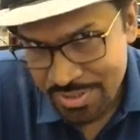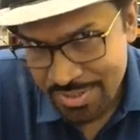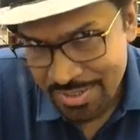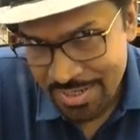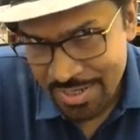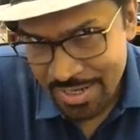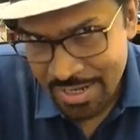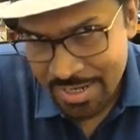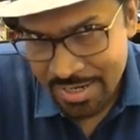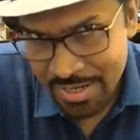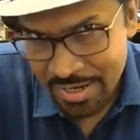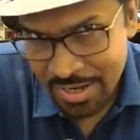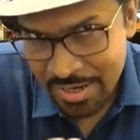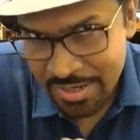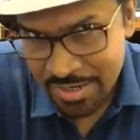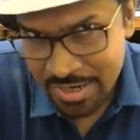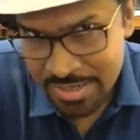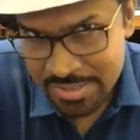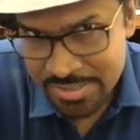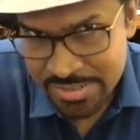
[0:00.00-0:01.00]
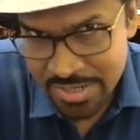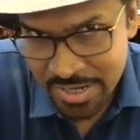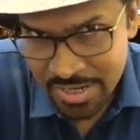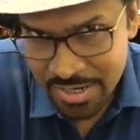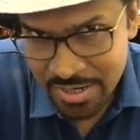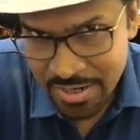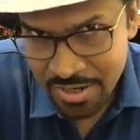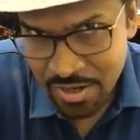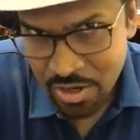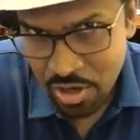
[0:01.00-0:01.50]
in a right-hand
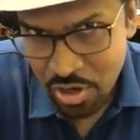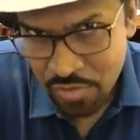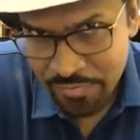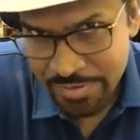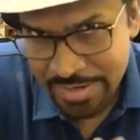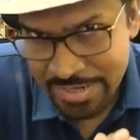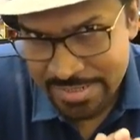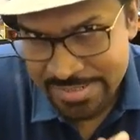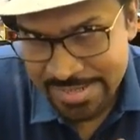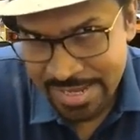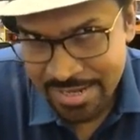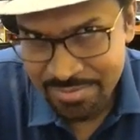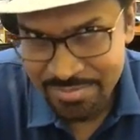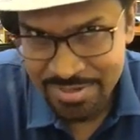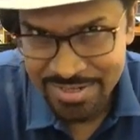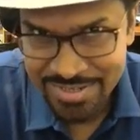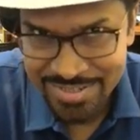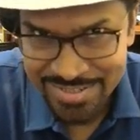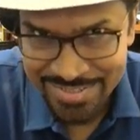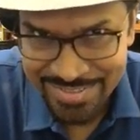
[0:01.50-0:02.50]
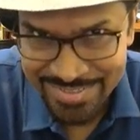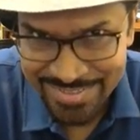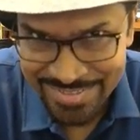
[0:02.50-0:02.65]
side of an assignment.